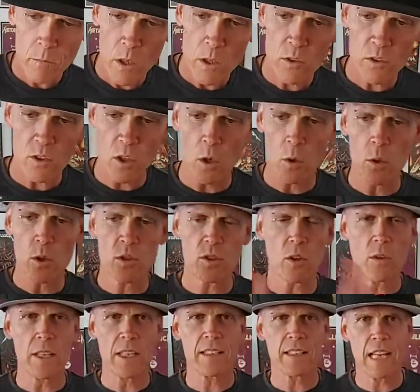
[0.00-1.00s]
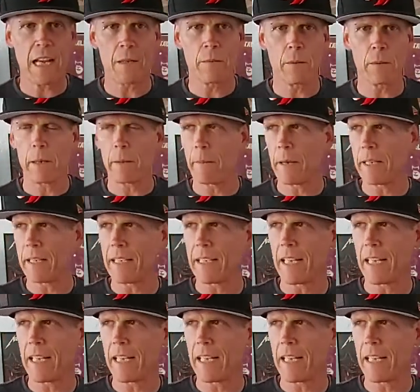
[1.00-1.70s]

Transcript: So this album came out in